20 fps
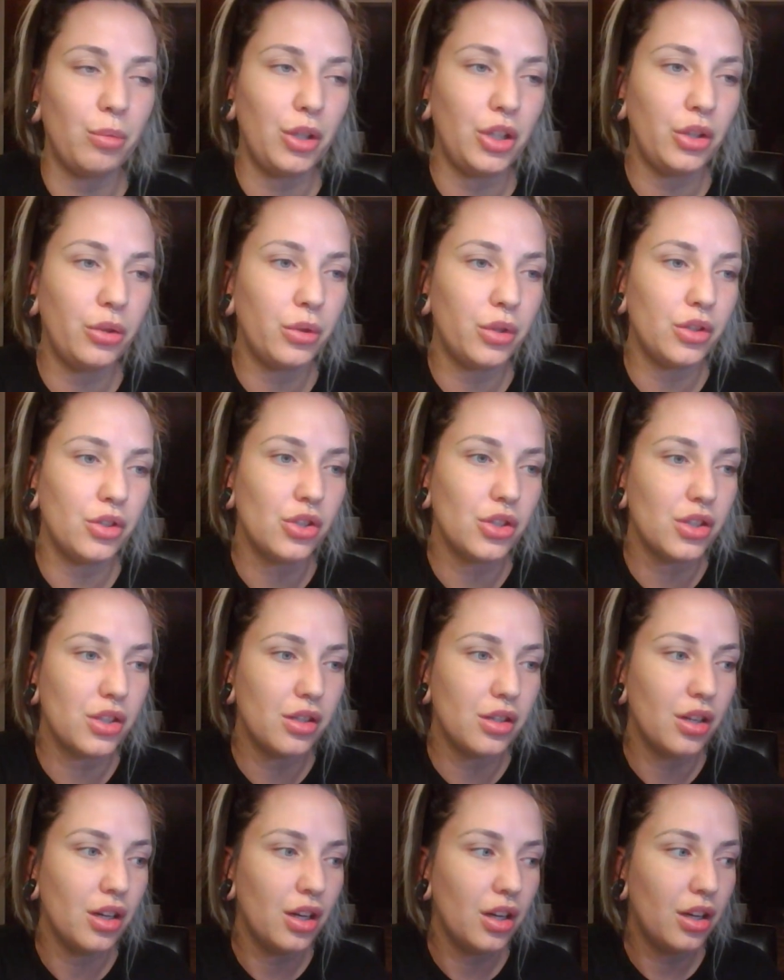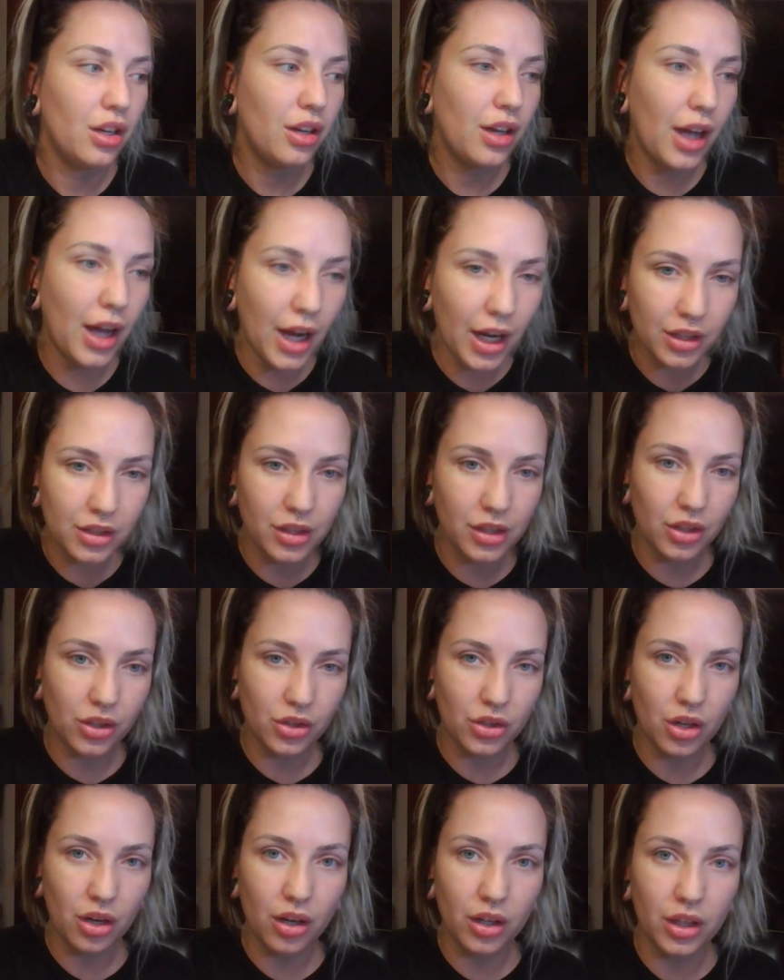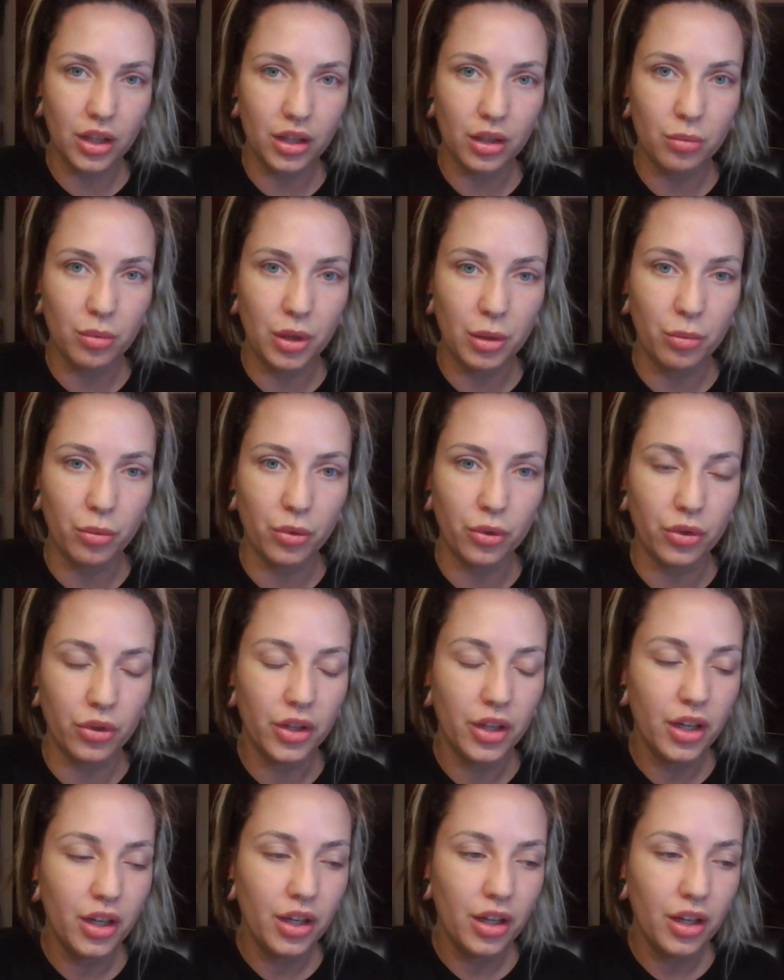but you can just act like you're talking to people,